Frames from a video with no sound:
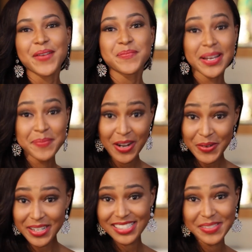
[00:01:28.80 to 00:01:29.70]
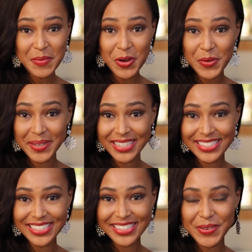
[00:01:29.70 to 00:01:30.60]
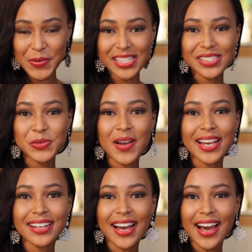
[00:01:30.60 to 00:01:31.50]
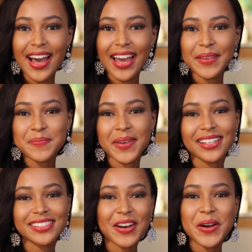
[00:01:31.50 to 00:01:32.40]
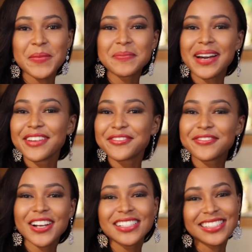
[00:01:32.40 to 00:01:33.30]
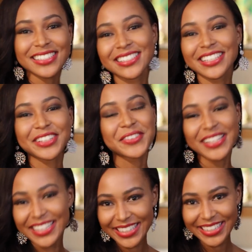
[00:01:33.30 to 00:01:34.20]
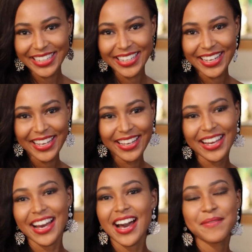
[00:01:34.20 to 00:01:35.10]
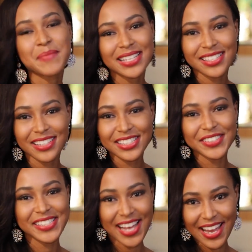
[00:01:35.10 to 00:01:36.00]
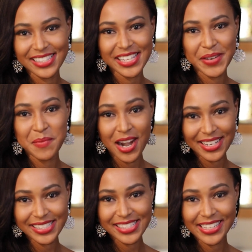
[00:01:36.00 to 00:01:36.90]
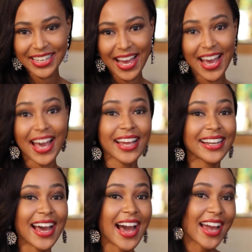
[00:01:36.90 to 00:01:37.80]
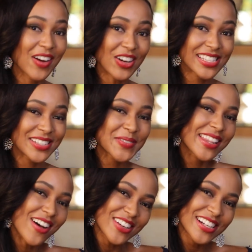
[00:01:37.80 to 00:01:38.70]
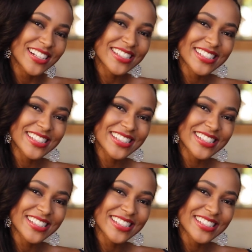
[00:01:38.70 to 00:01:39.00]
My proudest moment was when I picked up my first degree, a Bachelor's of Science in Marketing, and I got it with honors.